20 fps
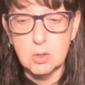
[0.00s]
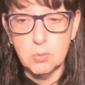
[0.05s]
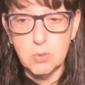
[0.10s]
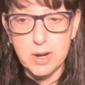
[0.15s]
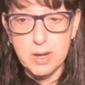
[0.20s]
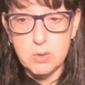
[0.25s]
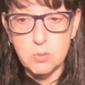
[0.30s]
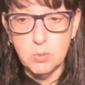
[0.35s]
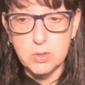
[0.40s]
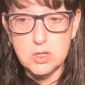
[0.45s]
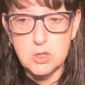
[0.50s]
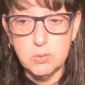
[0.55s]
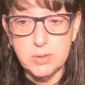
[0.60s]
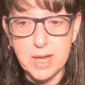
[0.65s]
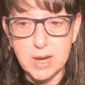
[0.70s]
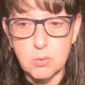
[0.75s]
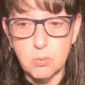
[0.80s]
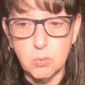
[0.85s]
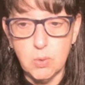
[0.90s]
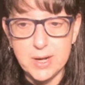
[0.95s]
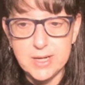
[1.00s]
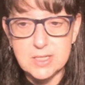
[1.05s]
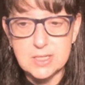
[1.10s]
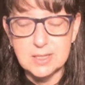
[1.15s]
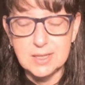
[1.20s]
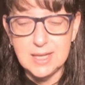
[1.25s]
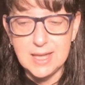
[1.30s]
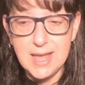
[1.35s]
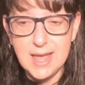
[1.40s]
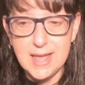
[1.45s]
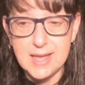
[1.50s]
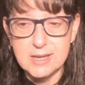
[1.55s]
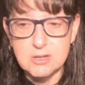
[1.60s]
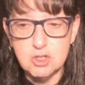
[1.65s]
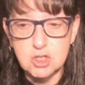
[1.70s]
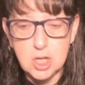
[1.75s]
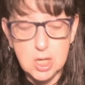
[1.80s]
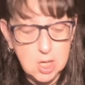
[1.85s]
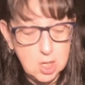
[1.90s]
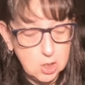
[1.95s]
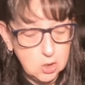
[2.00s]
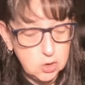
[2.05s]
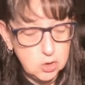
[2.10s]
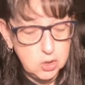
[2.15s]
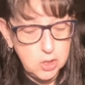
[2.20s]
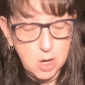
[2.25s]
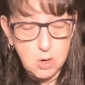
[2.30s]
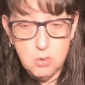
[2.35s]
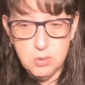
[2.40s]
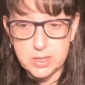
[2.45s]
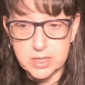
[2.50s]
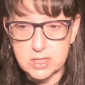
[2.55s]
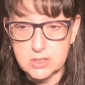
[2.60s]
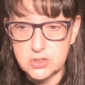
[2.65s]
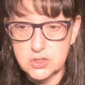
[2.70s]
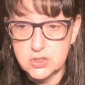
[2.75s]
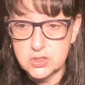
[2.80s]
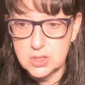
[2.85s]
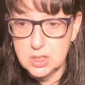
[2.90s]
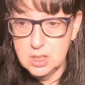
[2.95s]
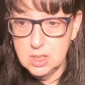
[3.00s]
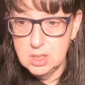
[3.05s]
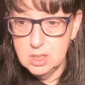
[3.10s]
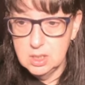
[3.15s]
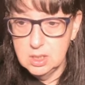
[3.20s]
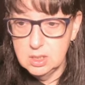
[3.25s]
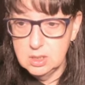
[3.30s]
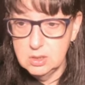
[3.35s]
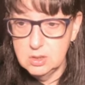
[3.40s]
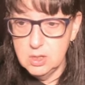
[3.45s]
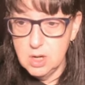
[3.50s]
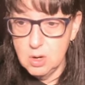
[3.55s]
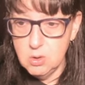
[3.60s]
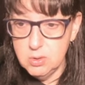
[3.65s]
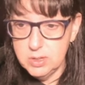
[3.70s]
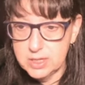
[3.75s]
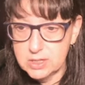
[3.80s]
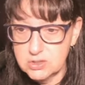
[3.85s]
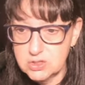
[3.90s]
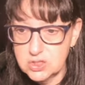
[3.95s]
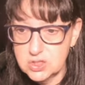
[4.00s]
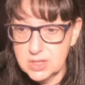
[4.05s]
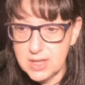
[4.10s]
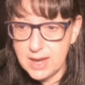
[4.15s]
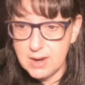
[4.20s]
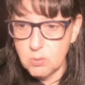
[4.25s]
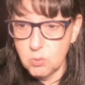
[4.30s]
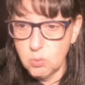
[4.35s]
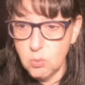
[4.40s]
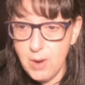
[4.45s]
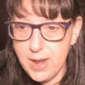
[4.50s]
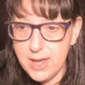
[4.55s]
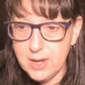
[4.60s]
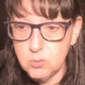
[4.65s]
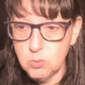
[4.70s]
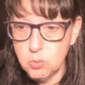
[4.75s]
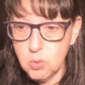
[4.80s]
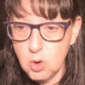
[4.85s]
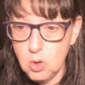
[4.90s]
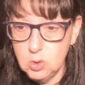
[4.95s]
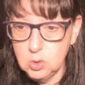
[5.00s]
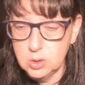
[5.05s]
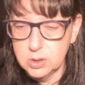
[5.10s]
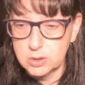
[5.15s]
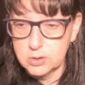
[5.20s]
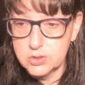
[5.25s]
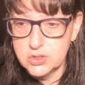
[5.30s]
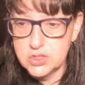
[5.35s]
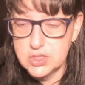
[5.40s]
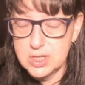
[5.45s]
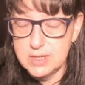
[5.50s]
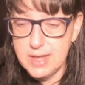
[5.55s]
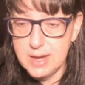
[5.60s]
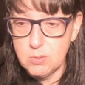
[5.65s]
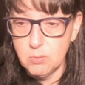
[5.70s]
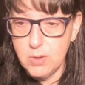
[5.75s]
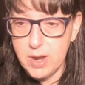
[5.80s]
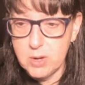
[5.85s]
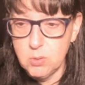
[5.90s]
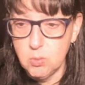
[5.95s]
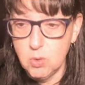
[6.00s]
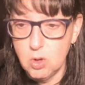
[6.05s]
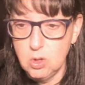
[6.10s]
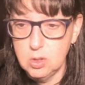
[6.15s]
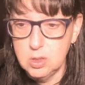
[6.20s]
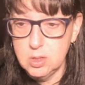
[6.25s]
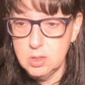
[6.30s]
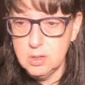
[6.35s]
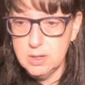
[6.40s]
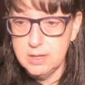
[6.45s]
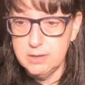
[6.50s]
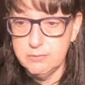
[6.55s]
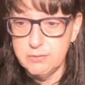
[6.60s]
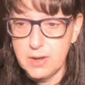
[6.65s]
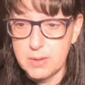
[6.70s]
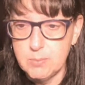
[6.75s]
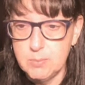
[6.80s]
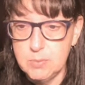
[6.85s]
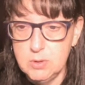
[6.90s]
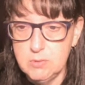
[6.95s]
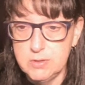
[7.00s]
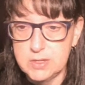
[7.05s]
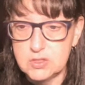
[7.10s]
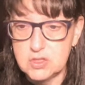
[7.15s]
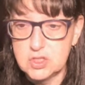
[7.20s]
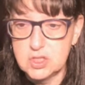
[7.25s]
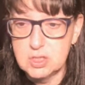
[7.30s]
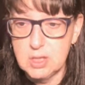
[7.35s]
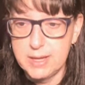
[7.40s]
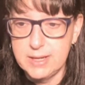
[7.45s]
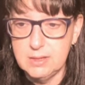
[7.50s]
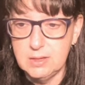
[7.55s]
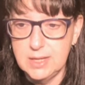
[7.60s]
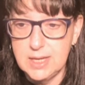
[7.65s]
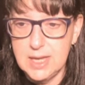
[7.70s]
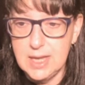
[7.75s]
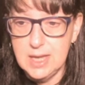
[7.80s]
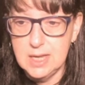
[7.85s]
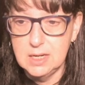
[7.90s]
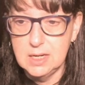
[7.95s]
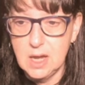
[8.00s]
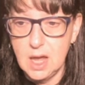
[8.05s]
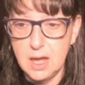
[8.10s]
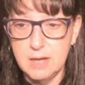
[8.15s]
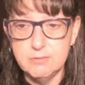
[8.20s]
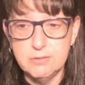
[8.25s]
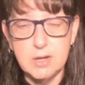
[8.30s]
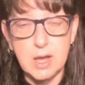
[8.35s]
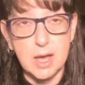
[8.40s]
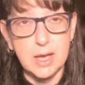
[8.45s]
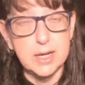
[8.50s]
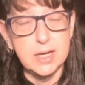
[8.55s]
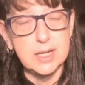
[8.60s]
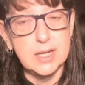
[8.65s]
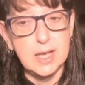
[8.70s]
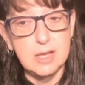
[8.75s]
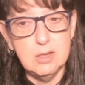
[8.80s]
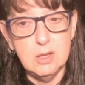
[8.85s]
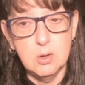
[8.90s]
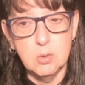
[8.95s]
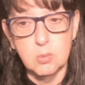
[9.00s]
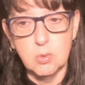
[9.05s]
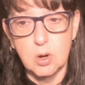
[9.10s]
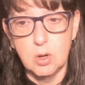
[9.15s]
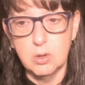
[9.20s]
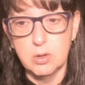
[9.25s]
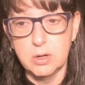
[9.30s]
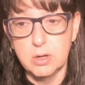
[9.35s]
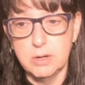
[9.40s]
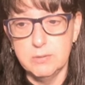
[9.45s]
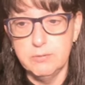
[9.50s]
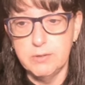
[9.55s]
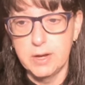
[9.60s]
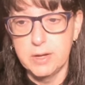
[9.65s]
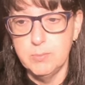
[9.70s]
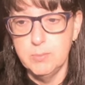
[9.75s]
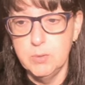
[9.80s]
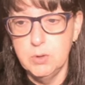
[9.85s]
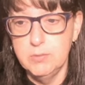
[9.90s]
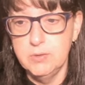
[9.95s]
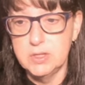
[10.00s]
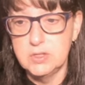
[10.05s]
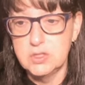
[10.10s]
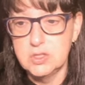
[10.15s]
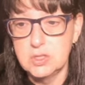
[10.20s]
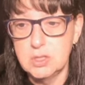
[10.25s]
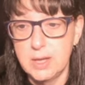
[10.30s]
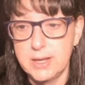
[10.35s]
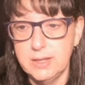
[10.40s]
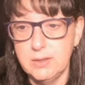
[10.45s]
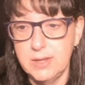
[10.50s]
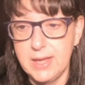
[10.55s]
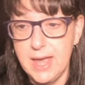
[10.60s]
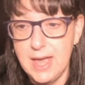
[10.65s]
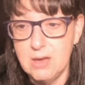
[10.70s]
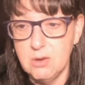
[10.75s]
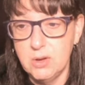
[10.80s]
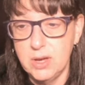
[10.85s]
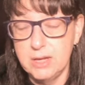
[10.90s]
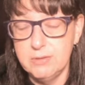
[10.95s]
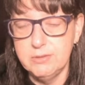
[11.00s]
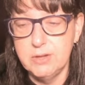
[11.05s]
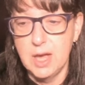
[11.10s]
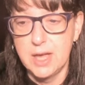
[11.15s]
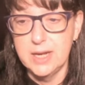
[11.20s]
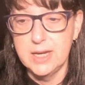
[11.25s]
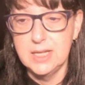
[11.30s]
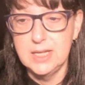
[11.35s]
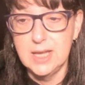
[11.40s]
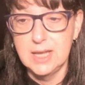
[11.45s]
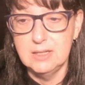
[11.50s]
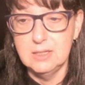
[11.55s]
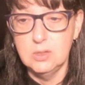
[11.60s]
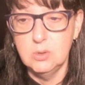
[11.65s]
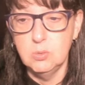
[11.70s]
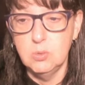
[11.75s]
right, when you get right to the edge, notice that red roller. See that red roller? If I move it slightly in, I've got a yellow roller. If I move it slightly out, I've got a yellow